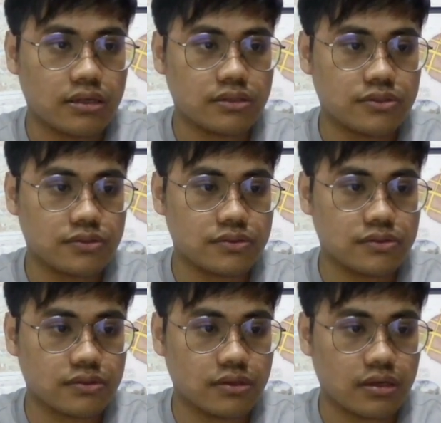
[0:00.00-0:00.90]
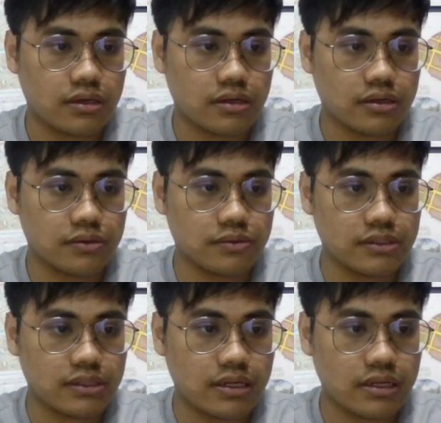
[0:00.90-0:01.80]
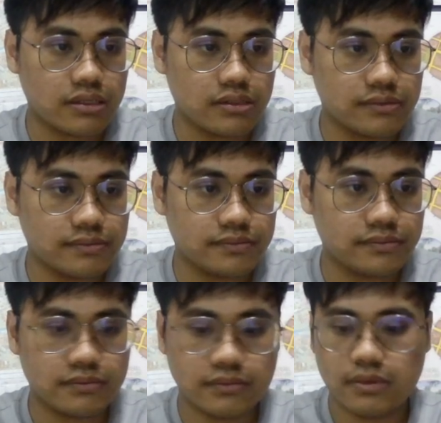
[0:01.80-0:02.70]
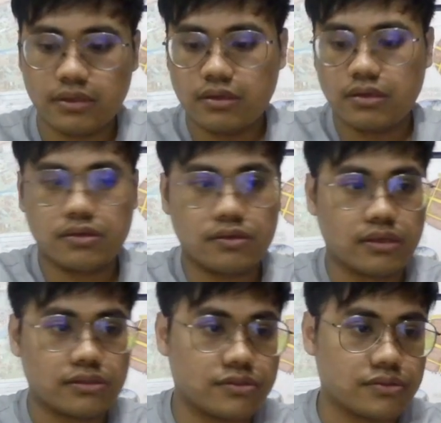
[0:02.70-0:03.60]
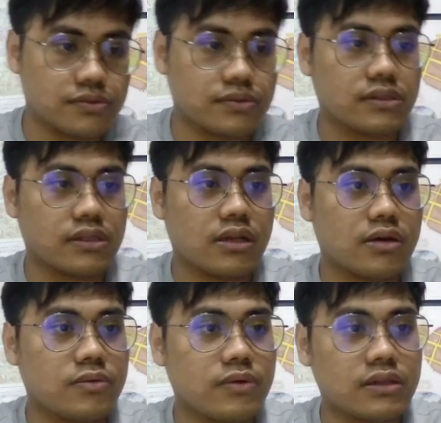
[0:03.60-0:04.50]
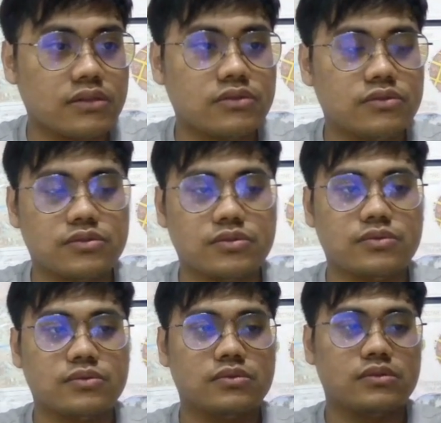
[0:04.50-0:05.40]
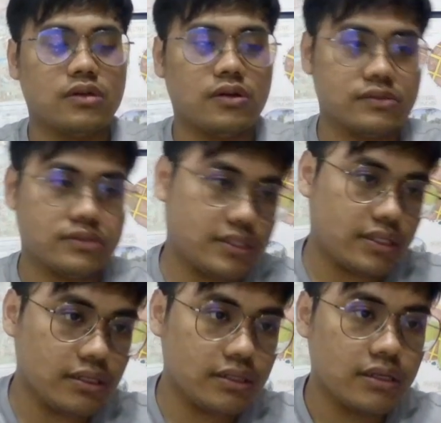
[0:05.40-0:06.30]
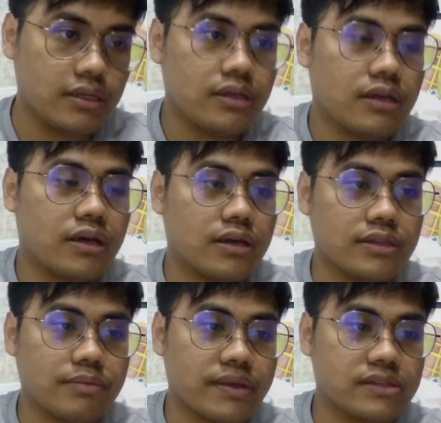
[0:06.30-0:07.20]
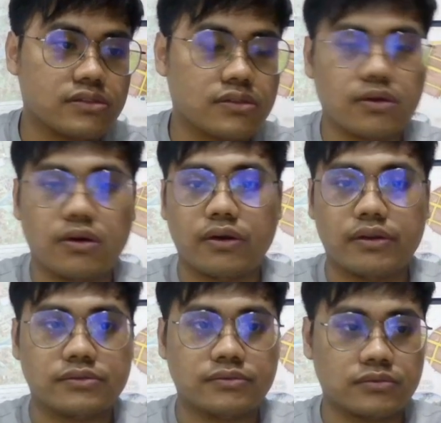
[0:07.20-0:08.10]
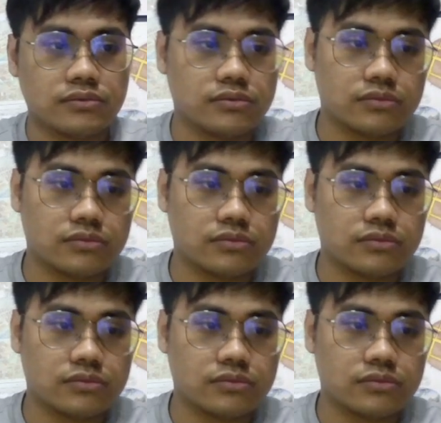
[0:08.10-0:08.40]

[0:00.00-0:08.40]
choose guna tanah. You can choose guna tanah 1, 2, or 3. Depends on